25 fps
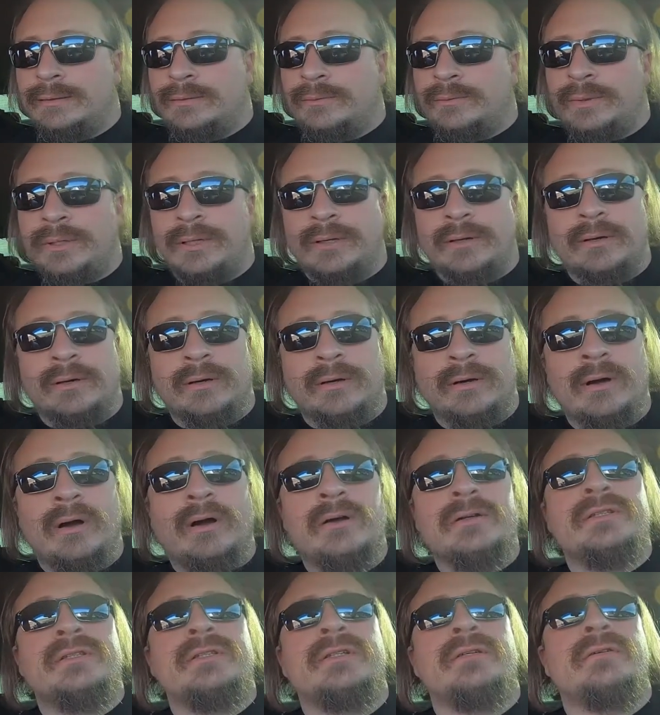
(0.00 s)
We are
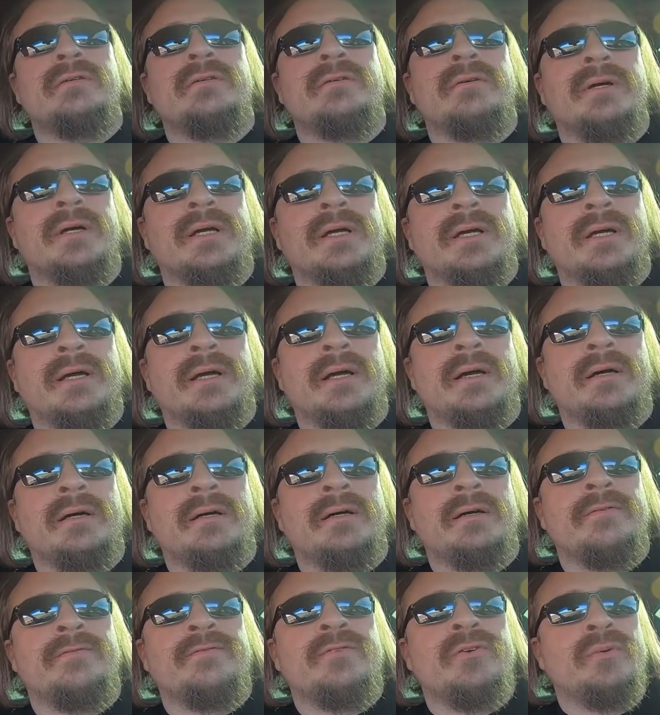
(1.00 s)
also
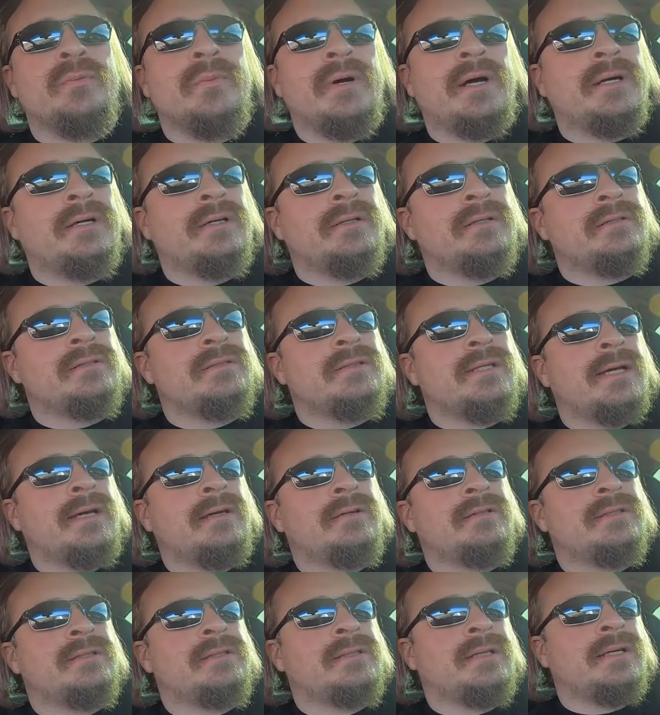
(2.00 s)
a few miles
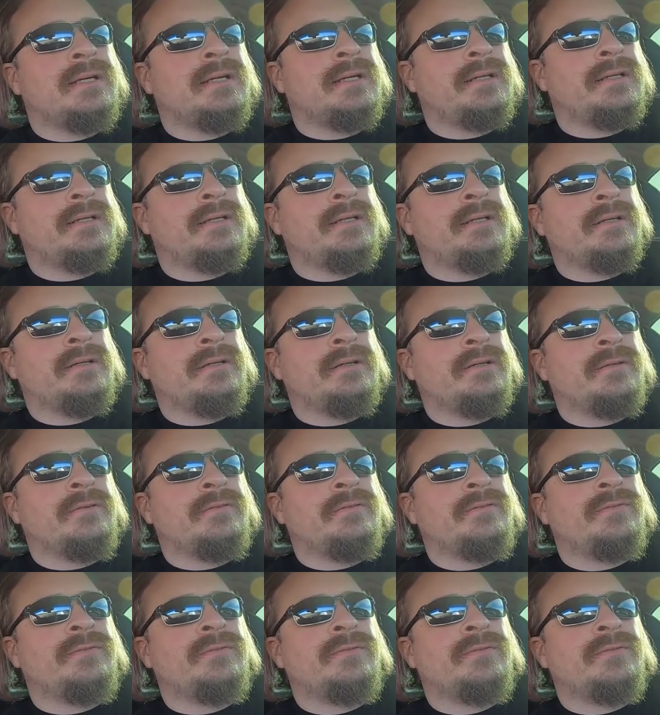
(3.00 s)
outside of